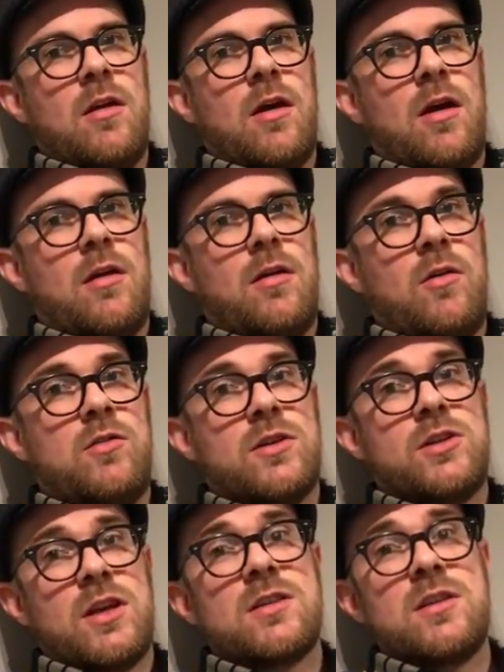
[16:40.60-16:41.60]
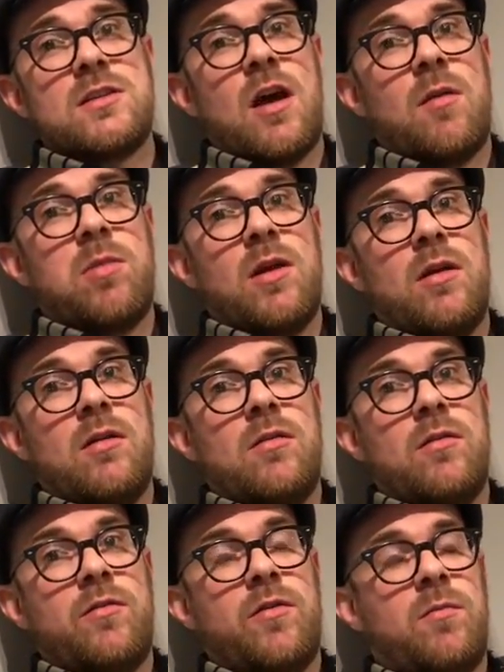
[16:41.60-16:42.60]
and who's a jazz guitar player
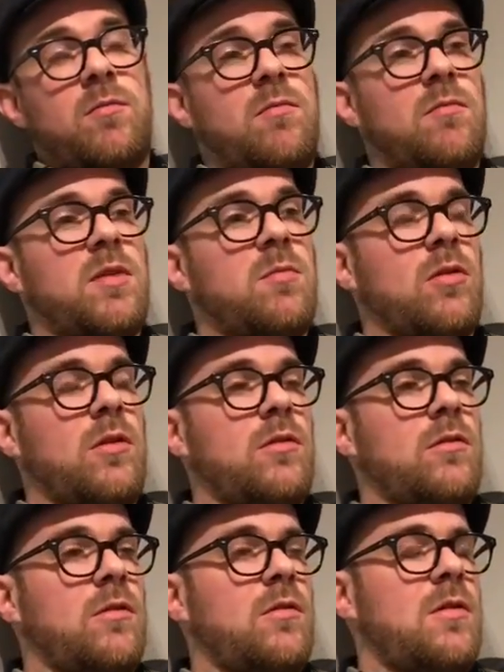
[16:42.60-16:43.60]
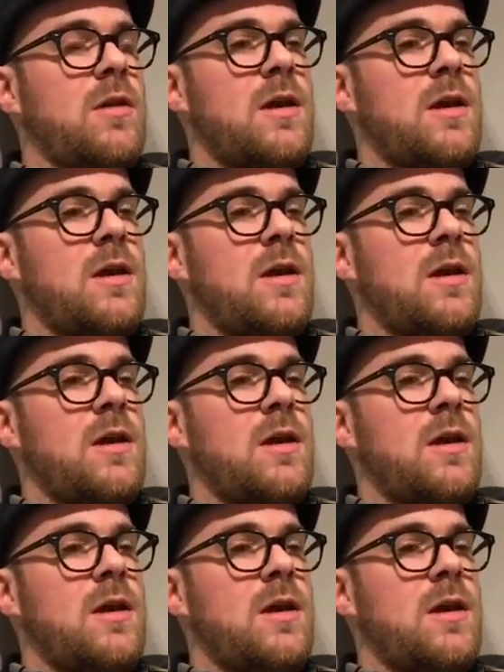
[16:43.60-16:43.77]
for people that don't know.